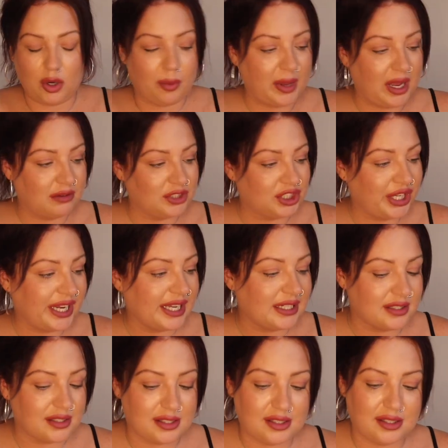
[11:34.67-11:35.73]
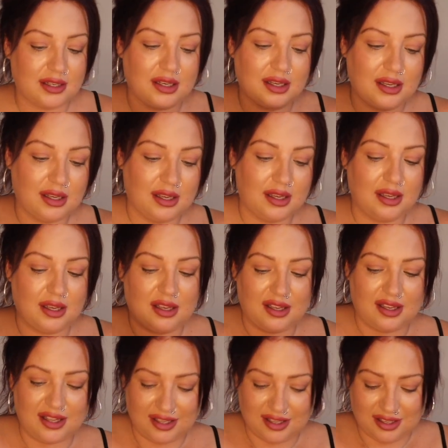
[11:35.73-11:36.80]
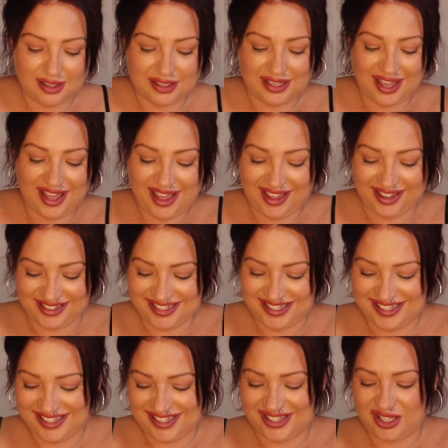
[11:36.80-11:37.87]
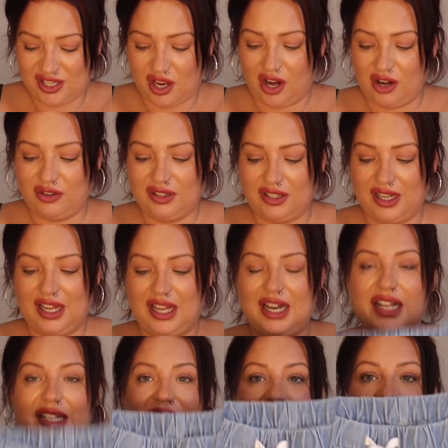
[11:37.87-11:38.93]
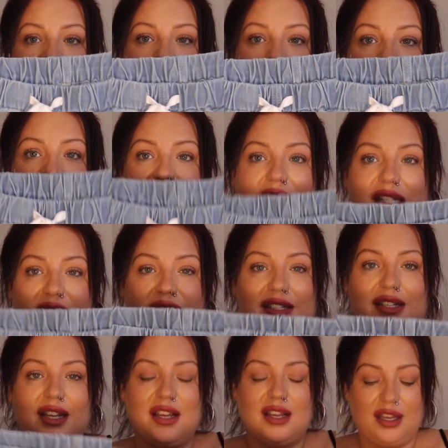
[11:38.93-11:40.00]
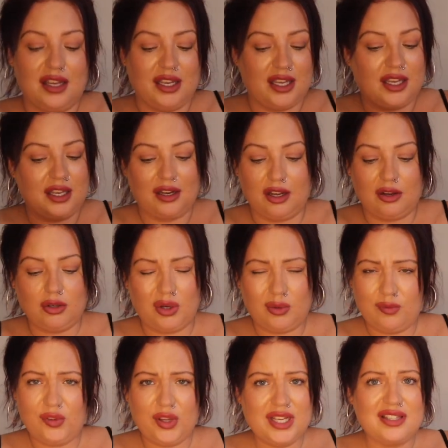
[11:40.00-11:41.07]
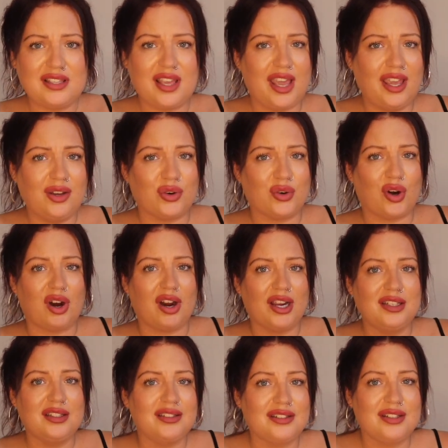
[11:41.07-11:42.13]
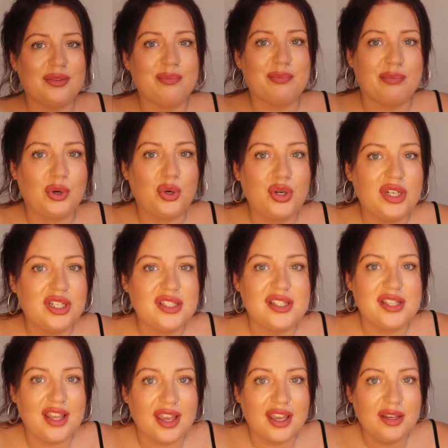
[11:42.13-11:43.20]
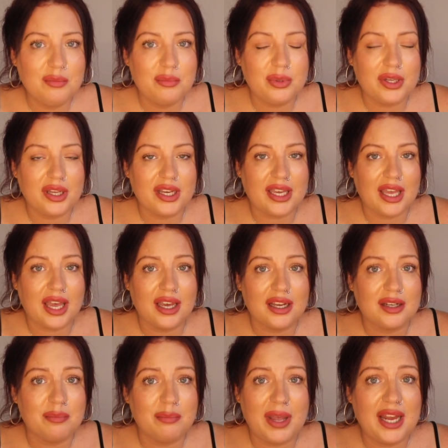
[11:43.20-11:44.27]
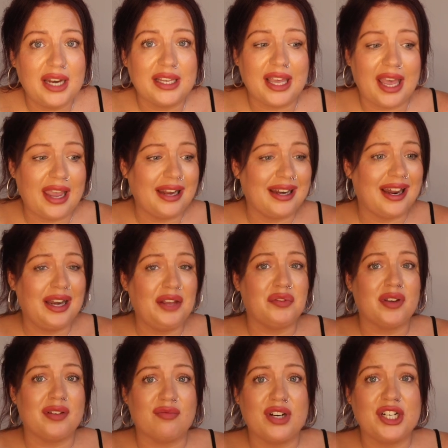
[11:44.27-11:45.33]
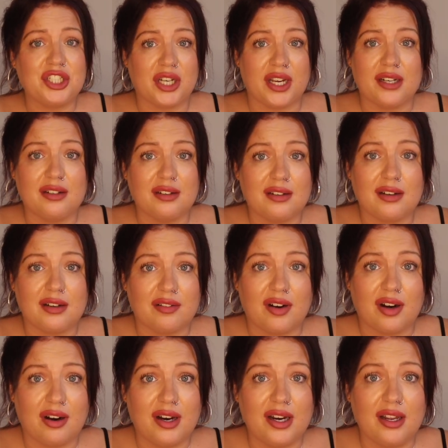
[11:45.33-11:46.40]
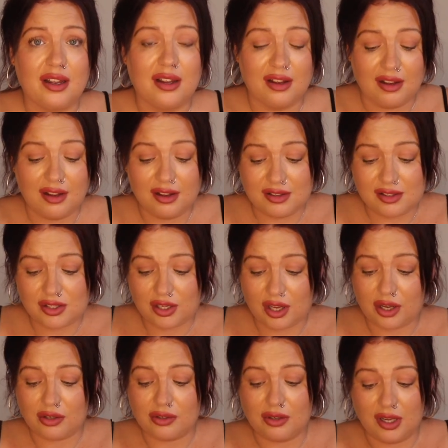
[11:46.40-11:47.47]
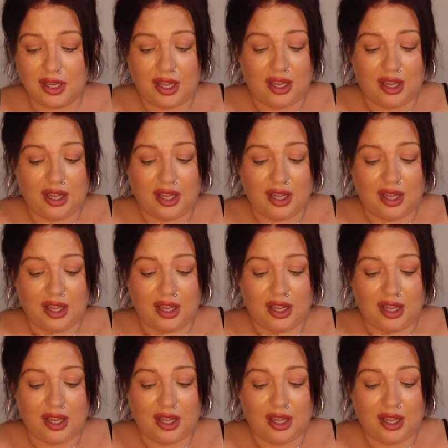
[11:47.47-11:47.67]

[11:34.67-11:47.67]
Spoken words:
we've got a pair of jeans. Yes. So, elasticated waist. You know, comfort is key, all right? Button and zip, okay, could barely get in anything rigid, all right. So,